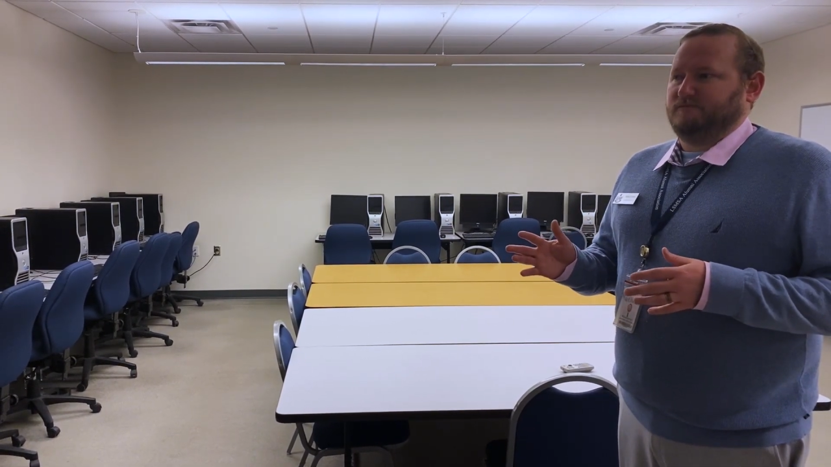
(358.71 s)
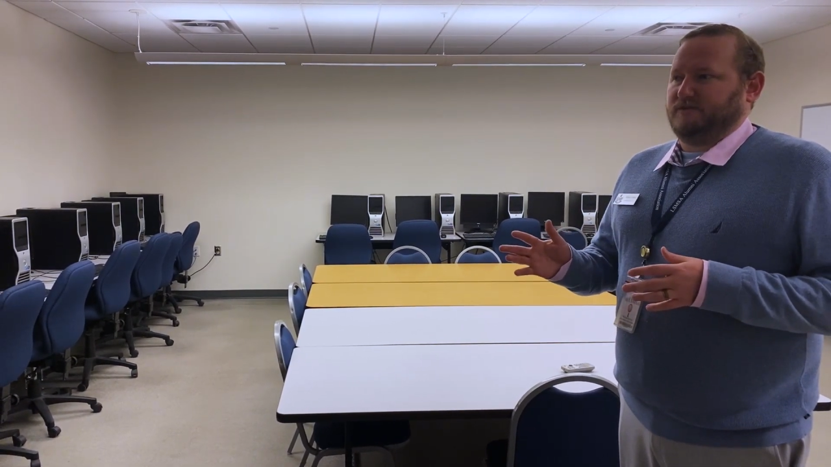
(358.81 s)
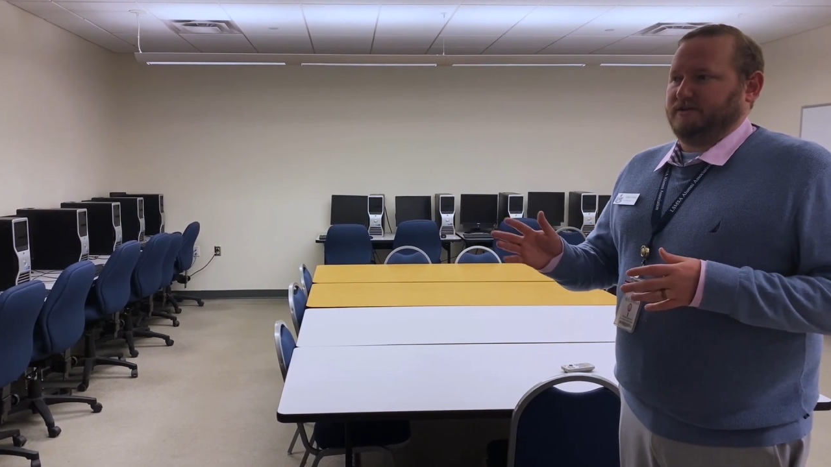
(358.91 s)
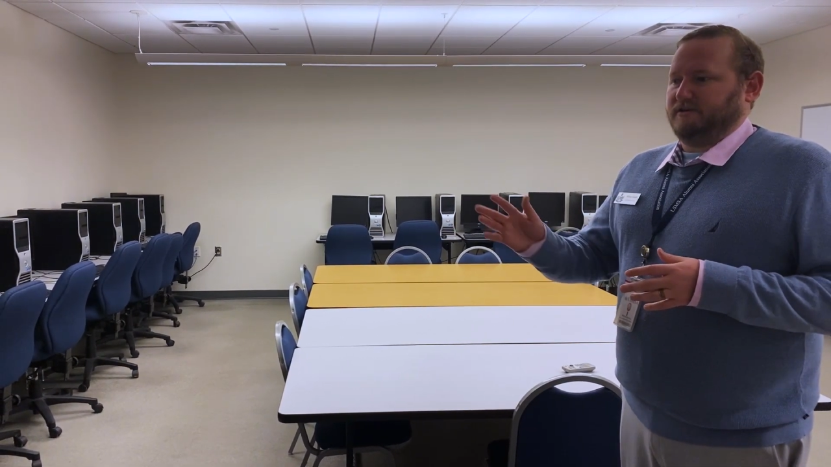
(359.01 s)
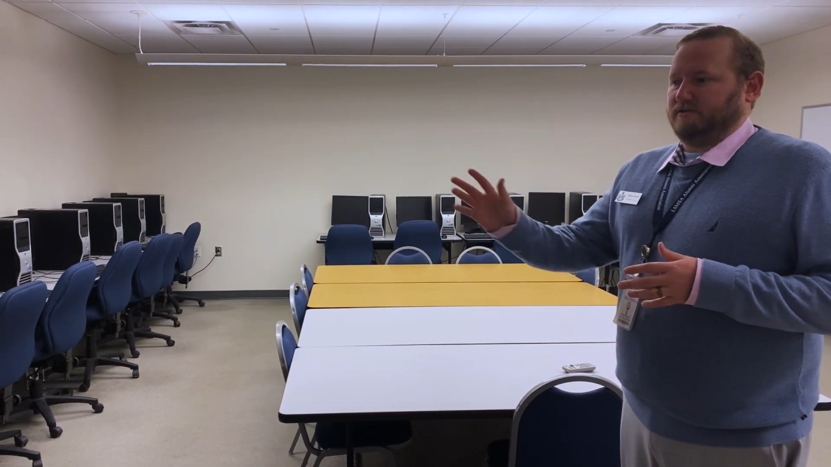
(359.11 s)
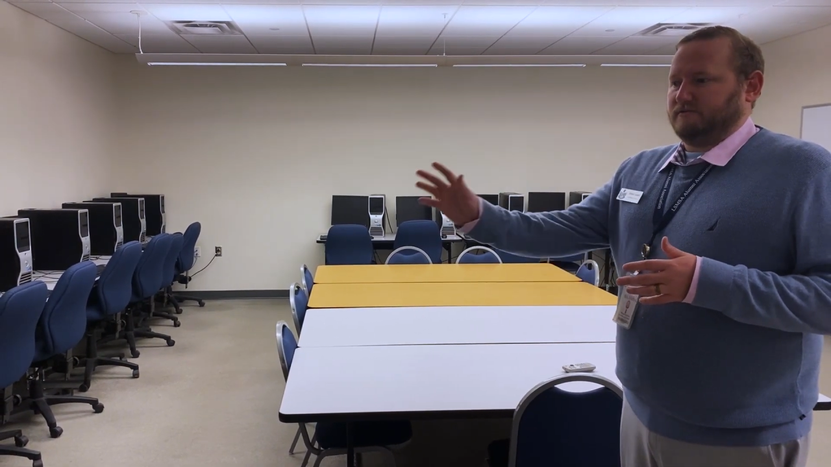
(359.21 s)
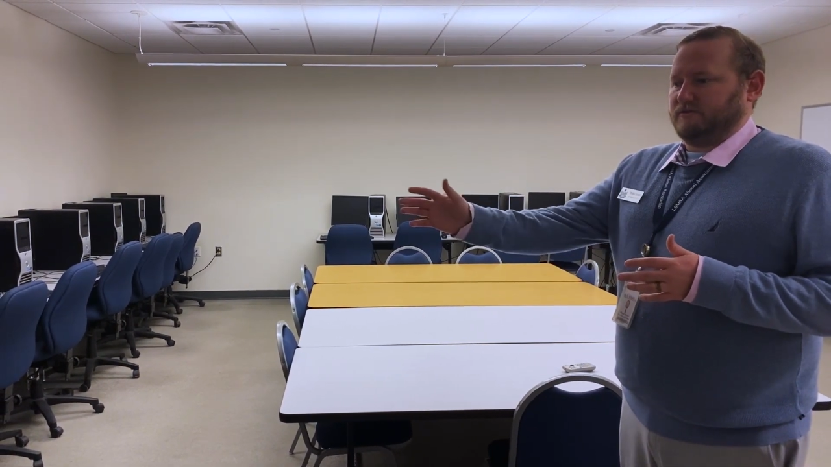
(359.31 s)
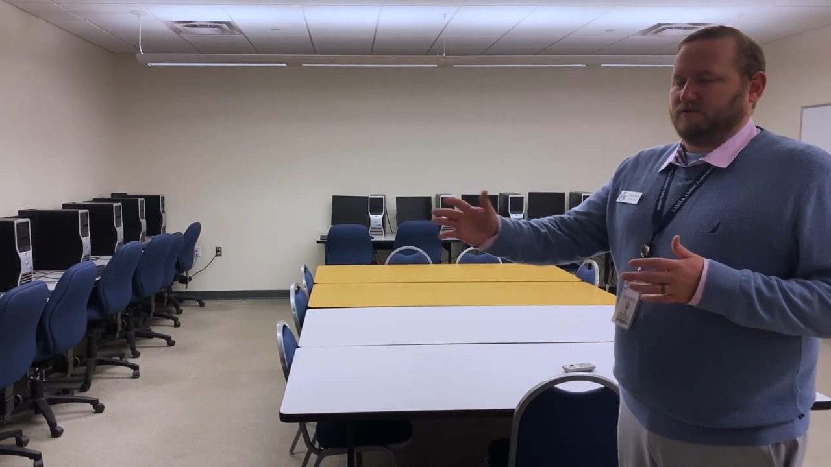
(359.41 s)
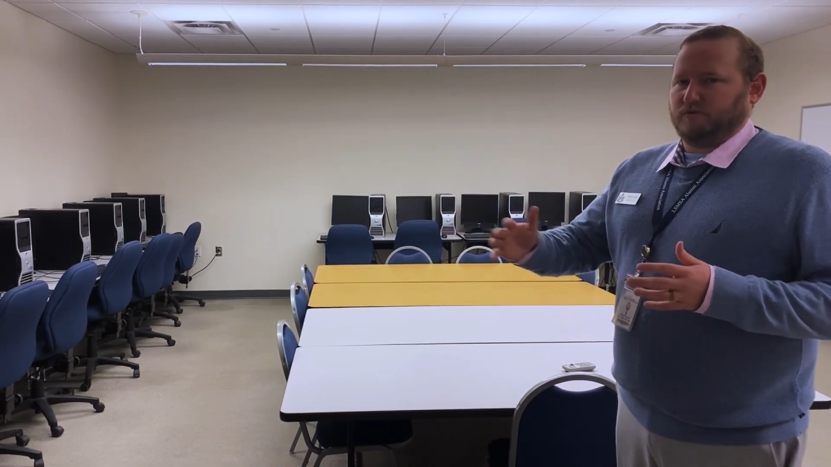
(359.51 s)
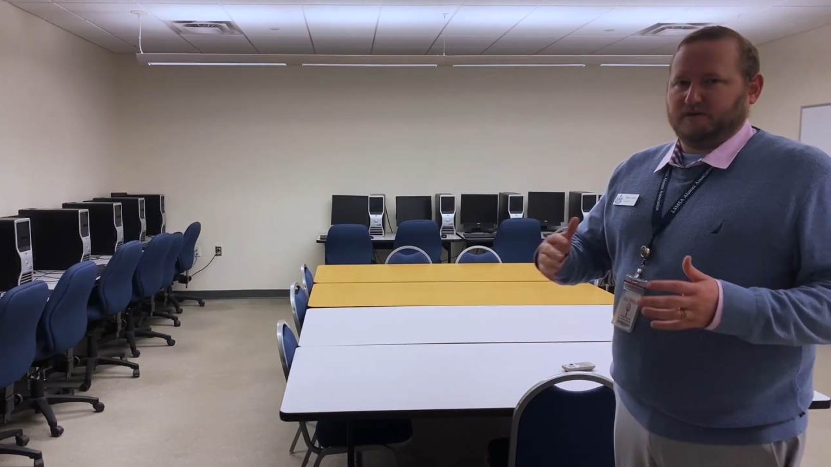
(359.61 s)

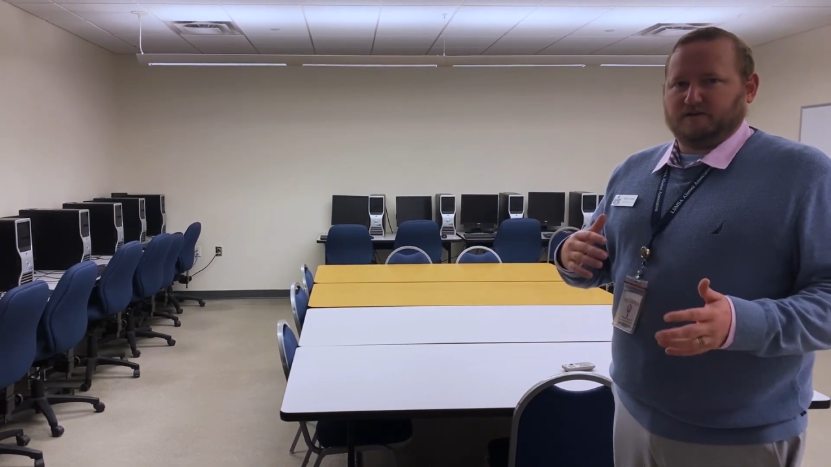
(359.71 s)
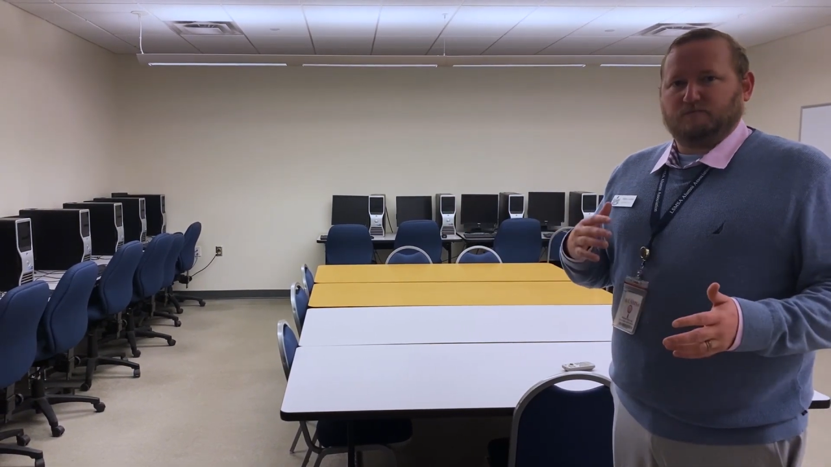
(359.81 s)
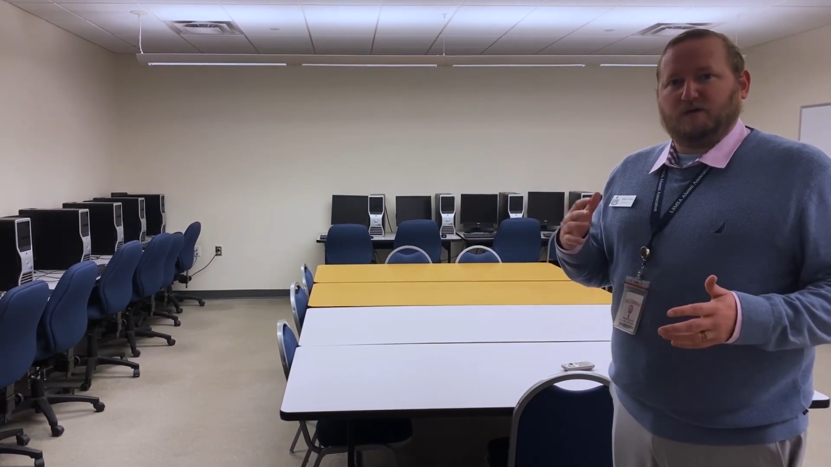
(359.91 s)
their career and